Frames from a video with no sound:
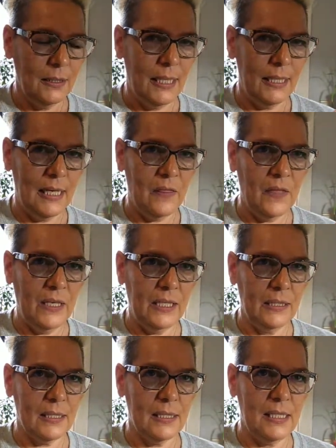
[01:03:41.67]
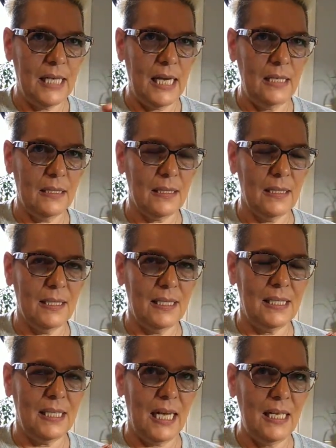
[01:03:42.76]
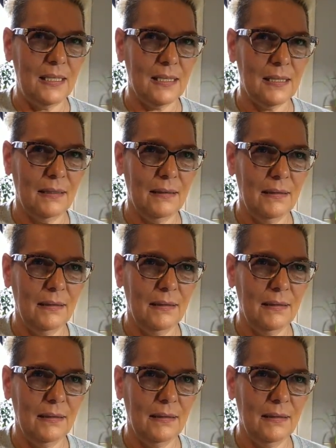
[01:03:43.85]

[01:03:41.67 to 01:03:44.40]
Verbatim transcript: and i think it's dates is it dates